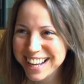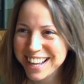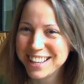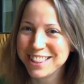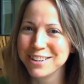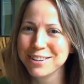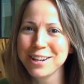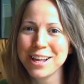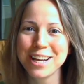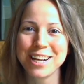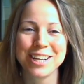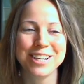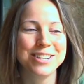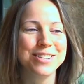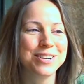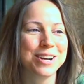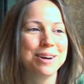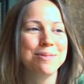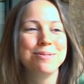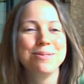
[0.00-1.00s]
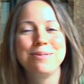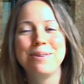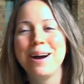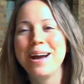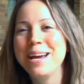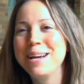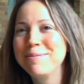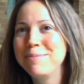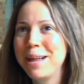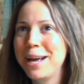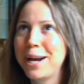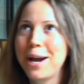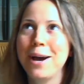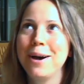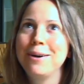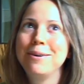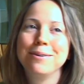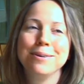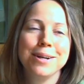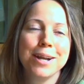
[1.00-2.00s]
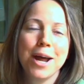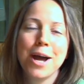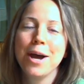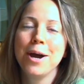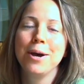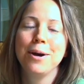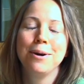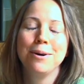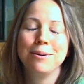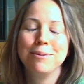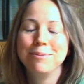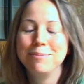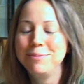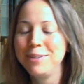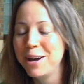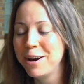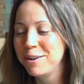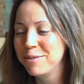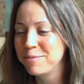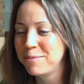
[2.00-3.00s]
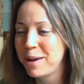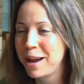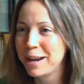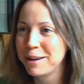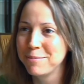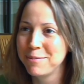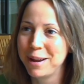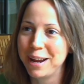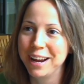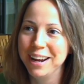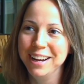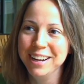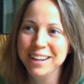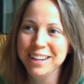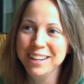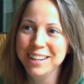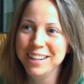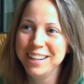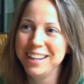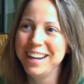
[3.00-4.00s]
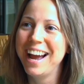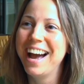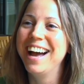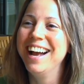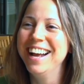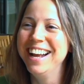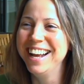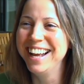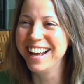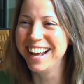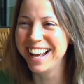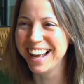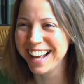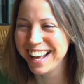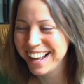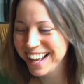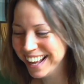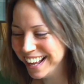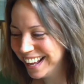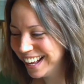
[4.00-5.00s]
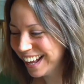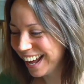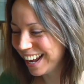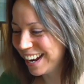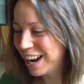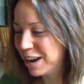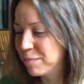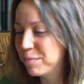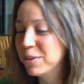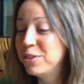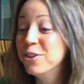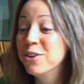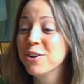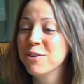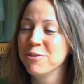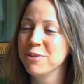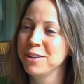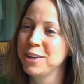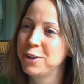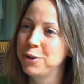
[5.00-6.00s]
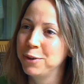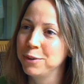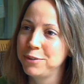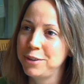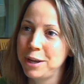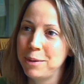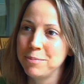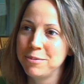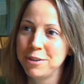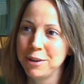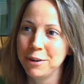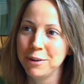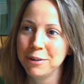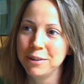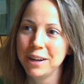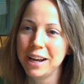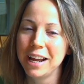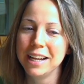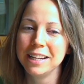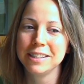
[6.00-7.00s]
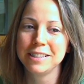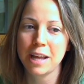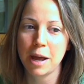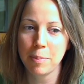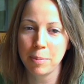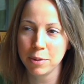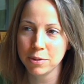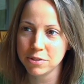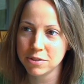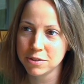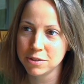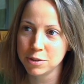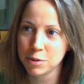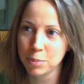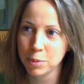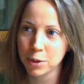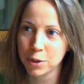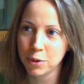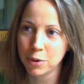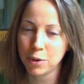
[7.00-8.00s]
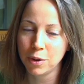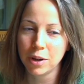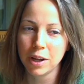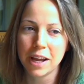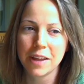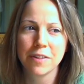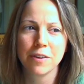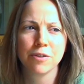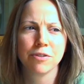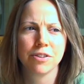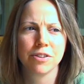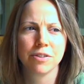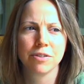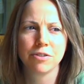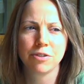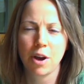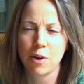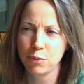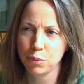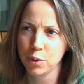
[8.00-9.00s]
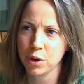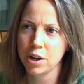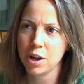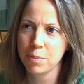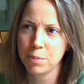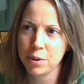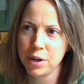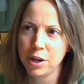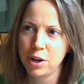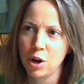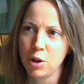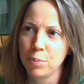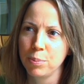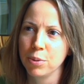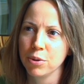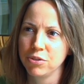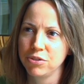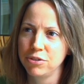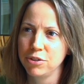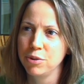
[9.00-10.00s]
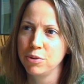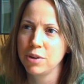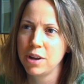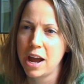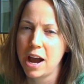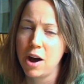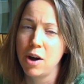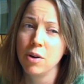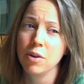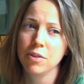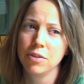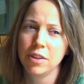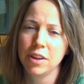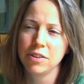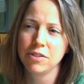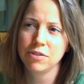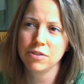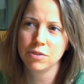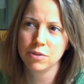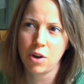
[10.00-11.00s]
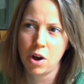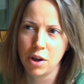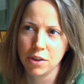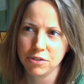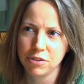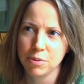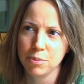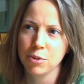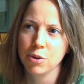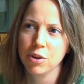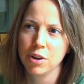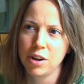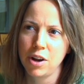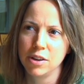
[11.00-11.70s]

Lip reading: they're like, can you come to Hawaii? I'm like, oh, no, don't make me. Yeah, I know. But they're a really cool team, too. And Zappos is super cool. And there's a software company called Pursuit Now that's awesome. They're in